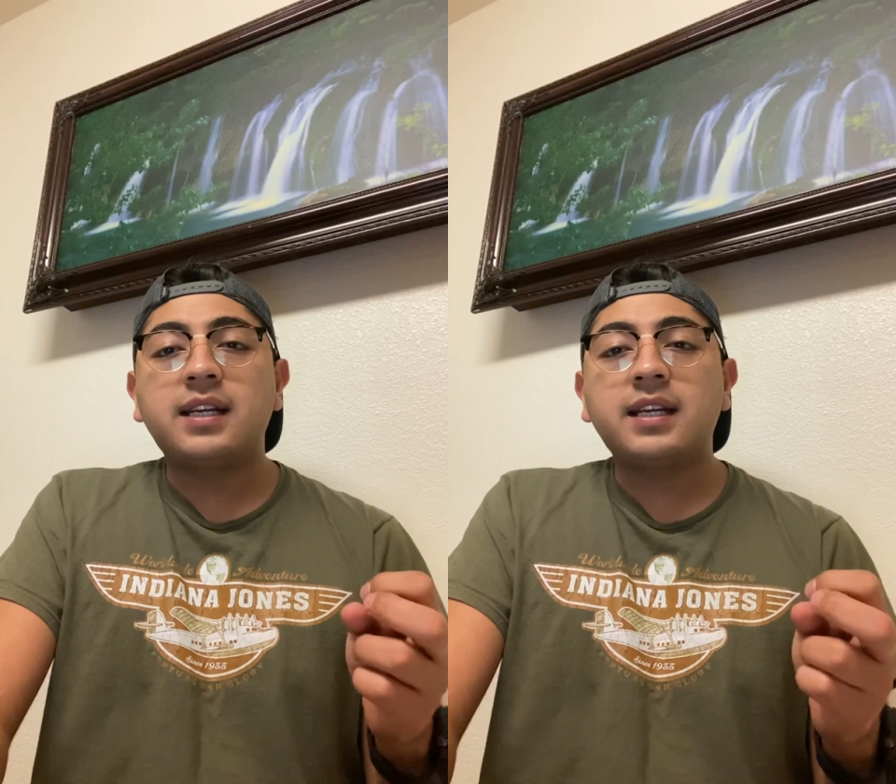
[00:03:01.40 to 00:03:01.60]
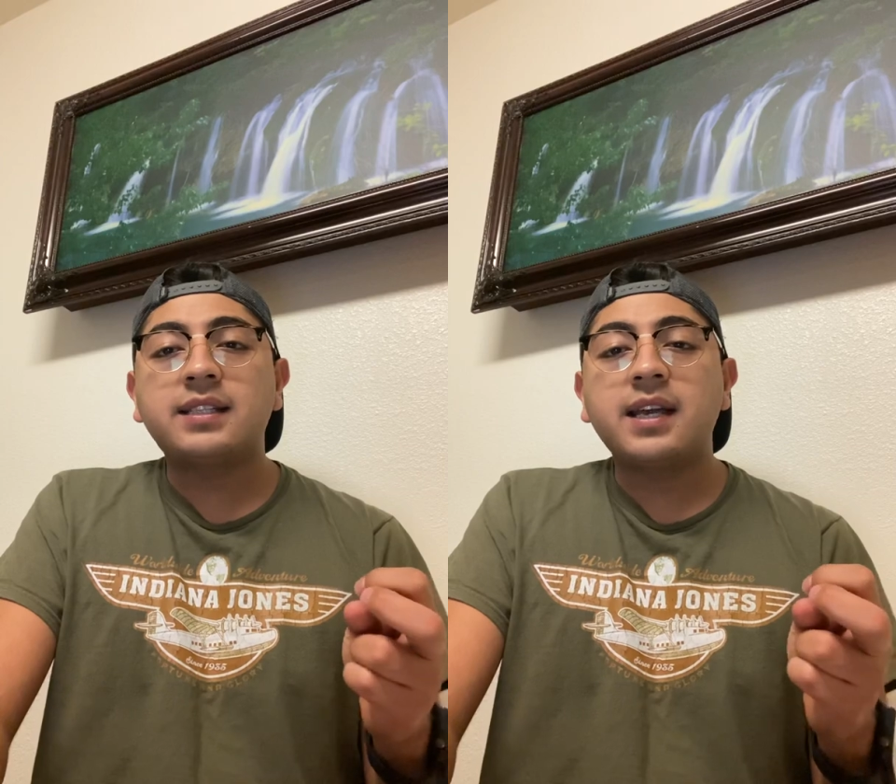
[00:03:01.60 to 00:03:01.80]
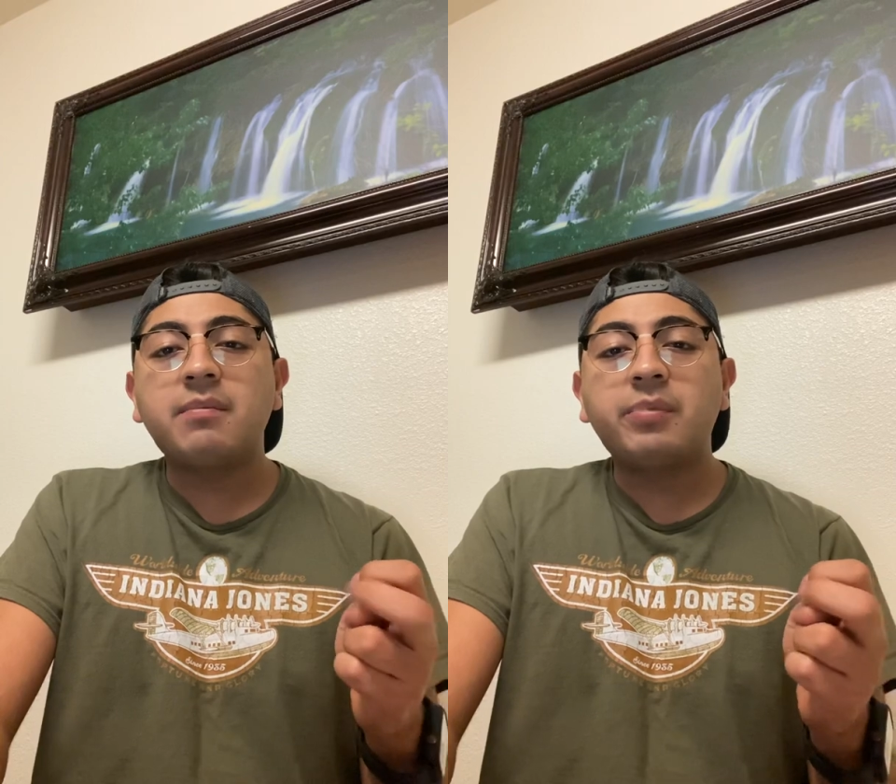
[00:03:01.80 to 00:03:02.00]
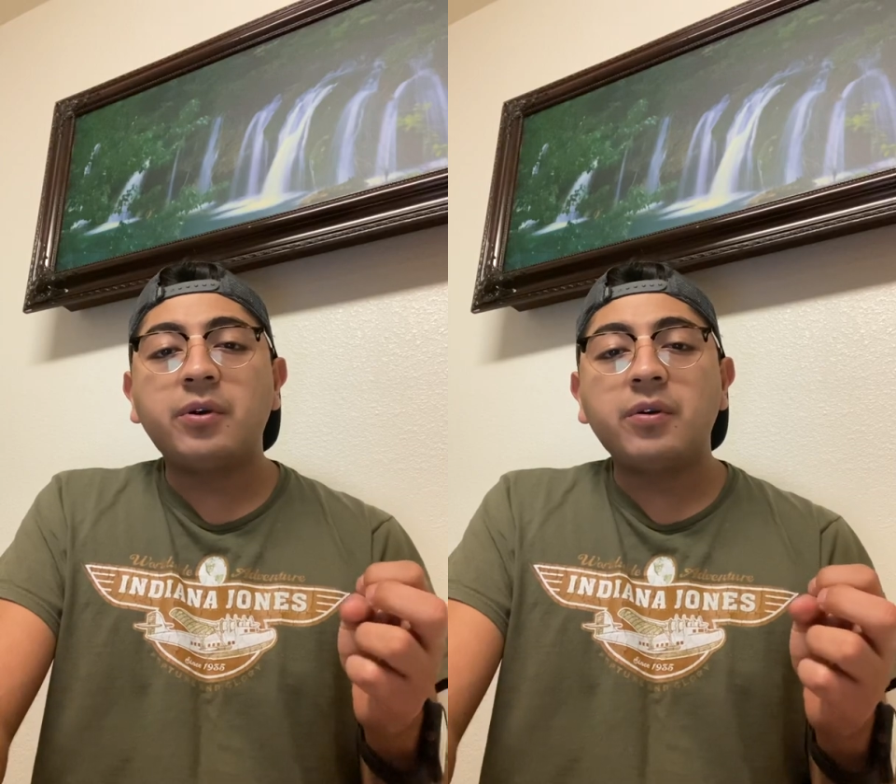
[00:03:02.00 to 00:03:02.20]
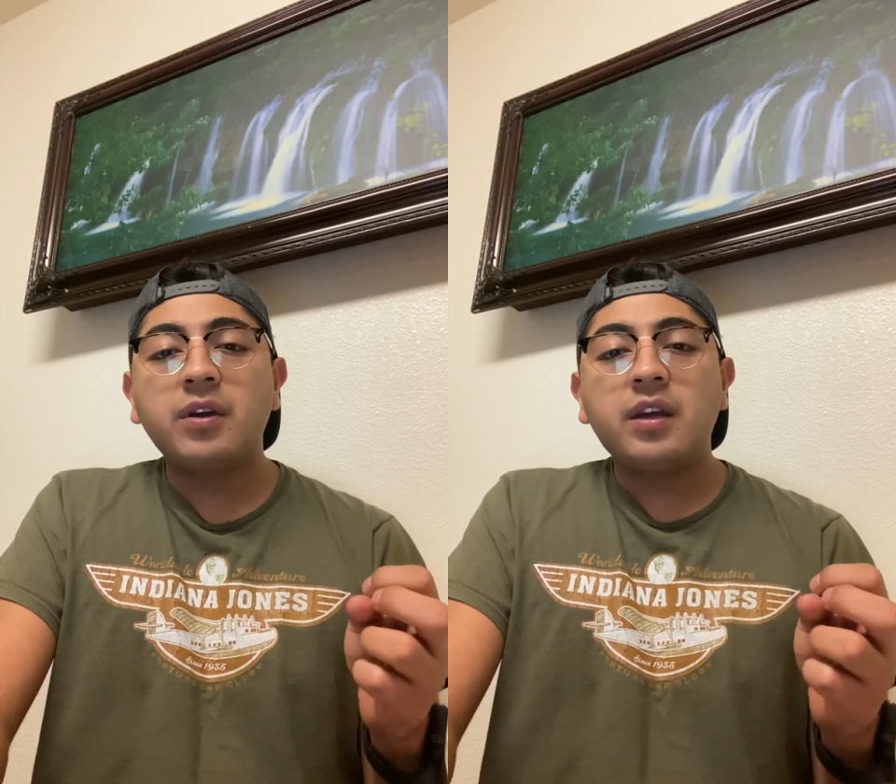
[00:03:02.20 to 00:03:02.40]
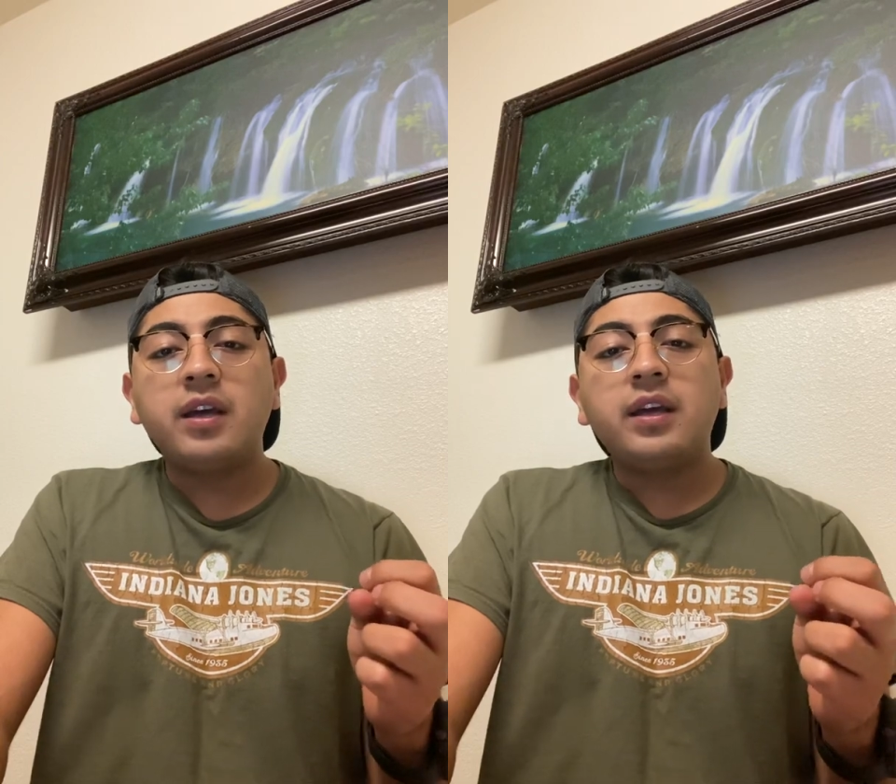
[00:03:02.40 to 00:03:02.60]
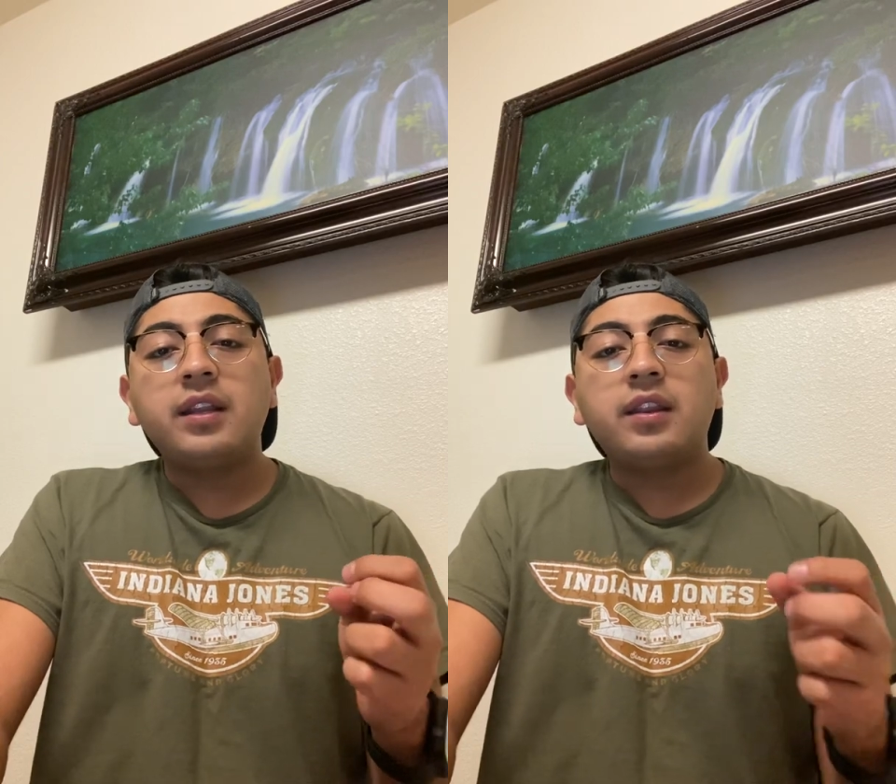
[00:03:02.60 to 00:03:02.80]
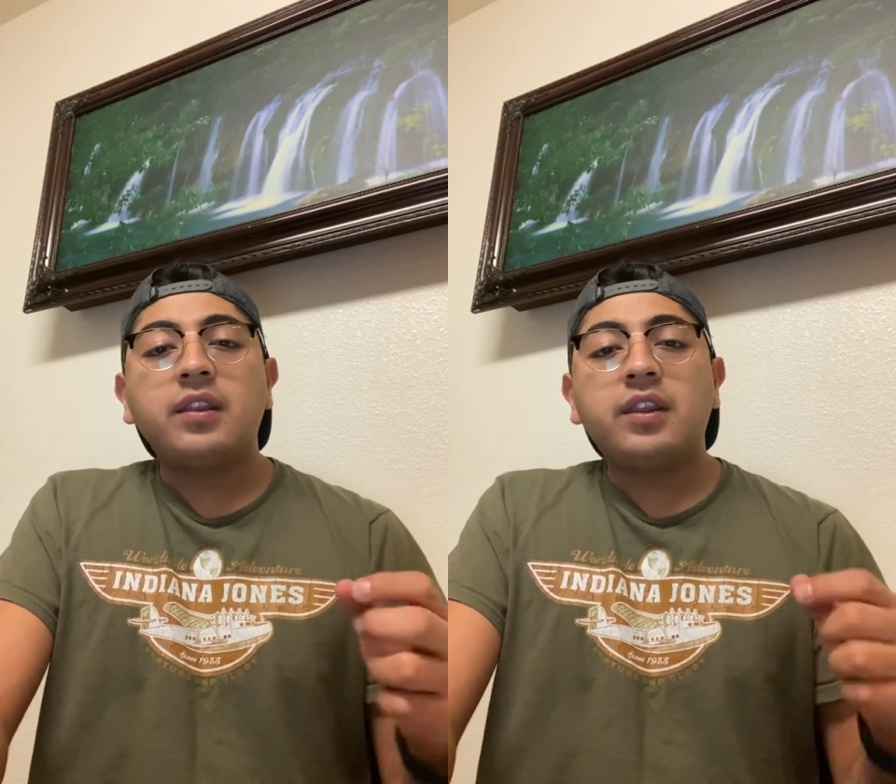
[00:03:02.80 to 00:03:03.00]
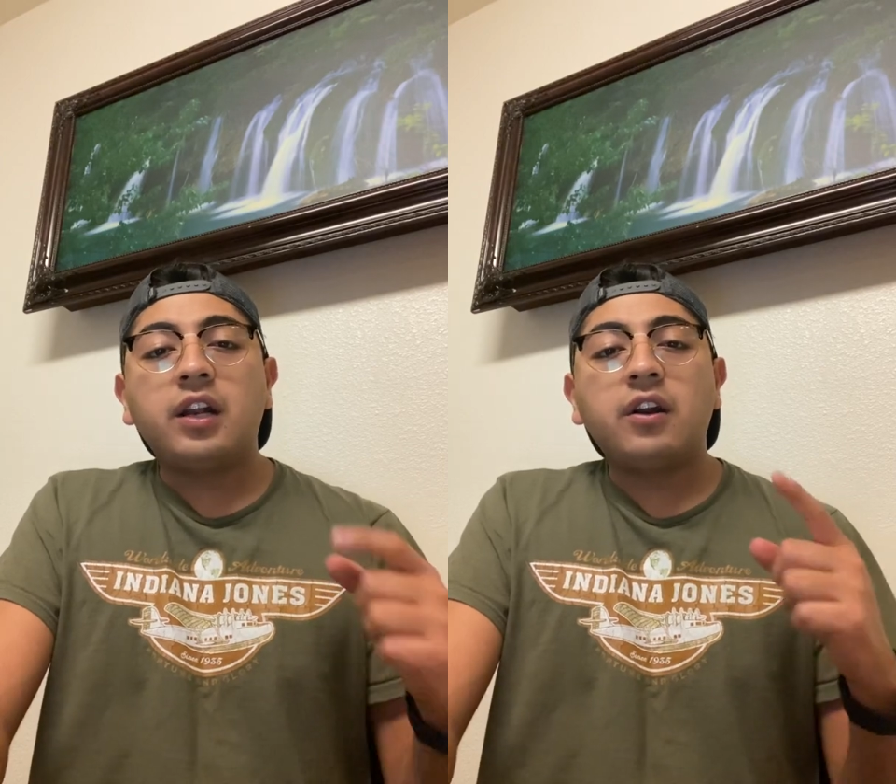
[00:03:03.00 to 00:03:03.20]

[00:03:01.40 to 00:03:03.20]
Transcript: example, the